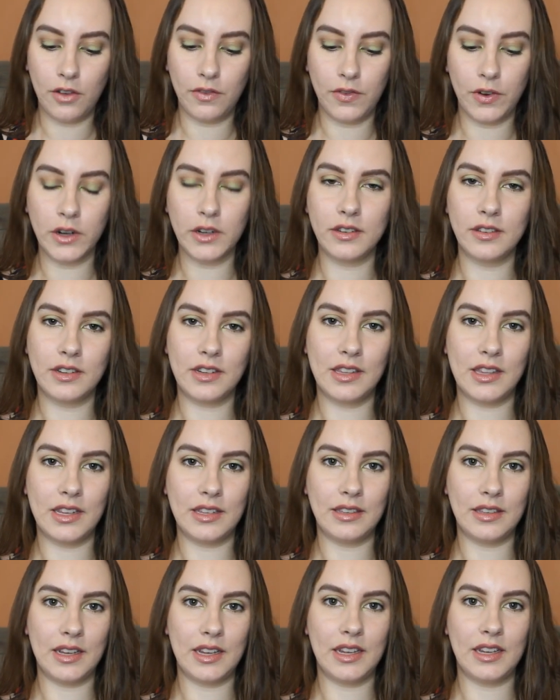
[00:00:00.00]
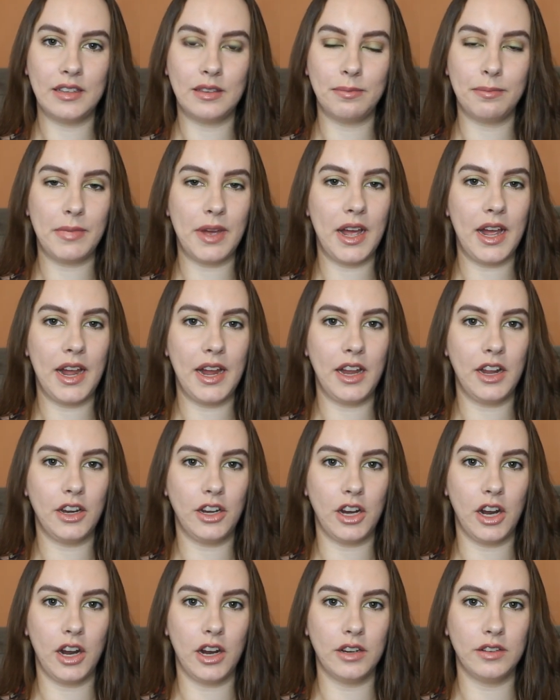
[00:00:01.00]
First, this is my
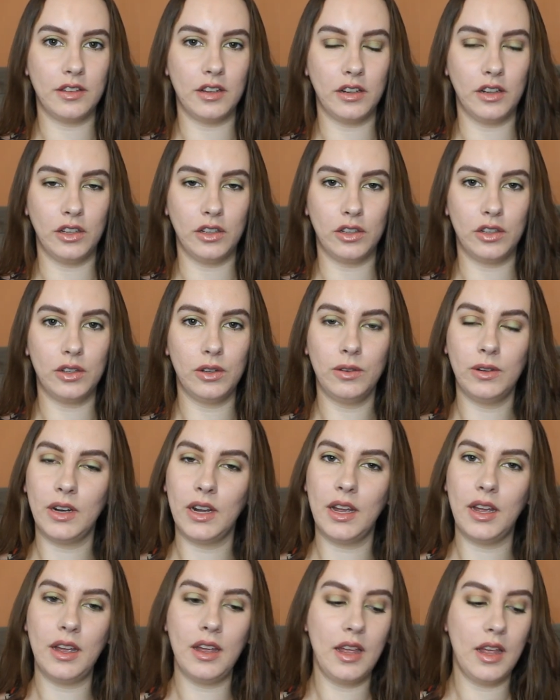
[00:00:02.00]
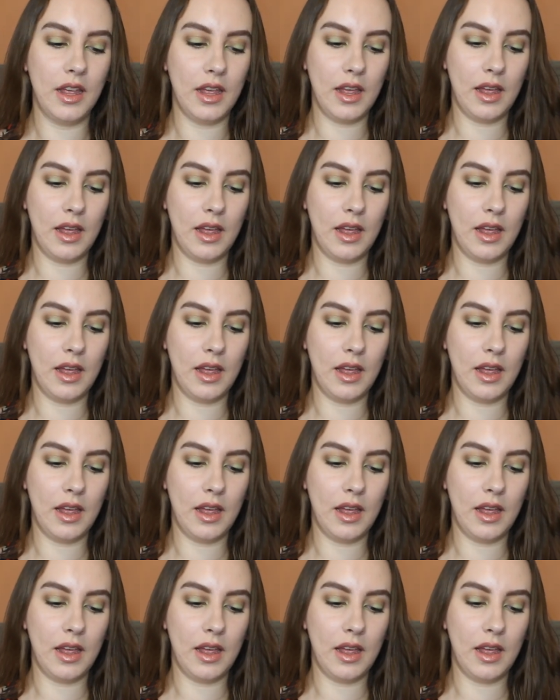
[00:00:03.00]
NARS Laguna.